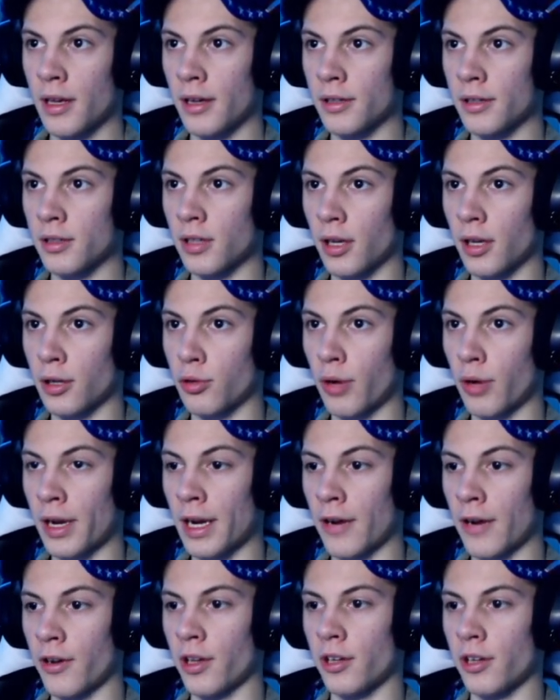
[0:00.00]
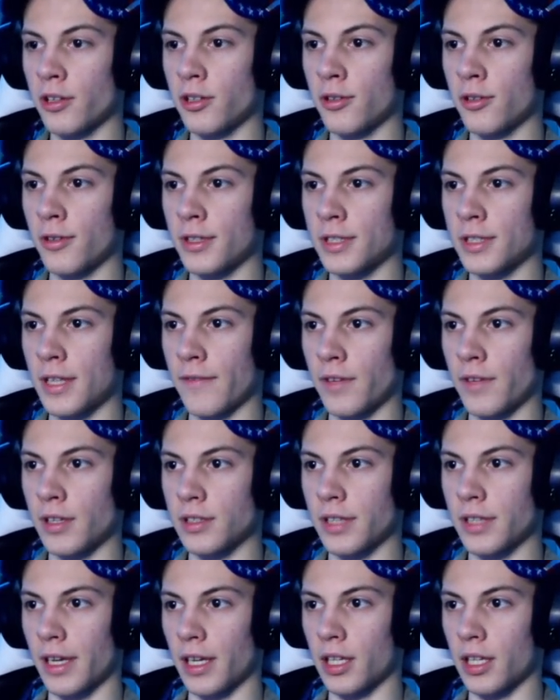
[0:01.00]
a great area to do this even is
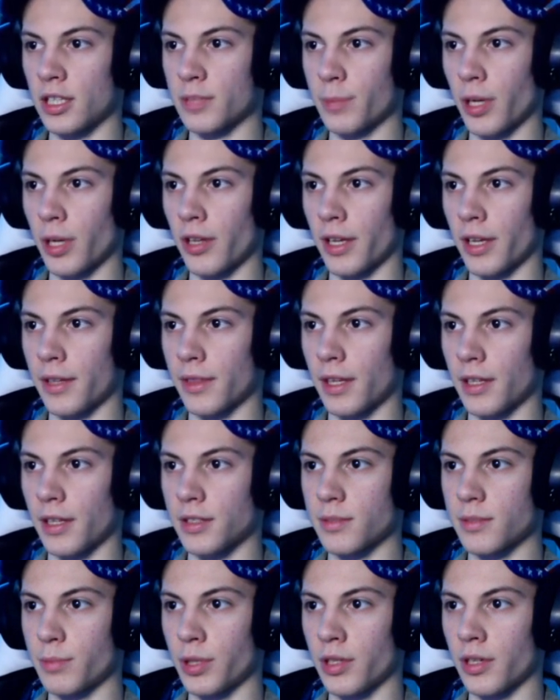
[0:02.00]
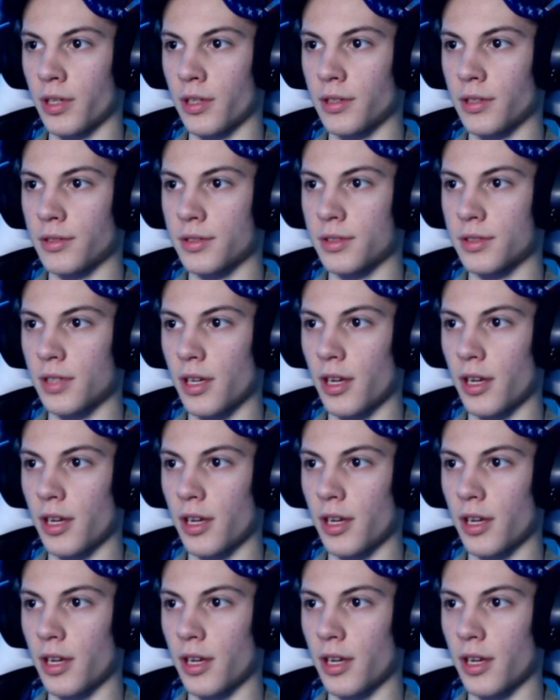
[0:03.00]
like in a spot like this, because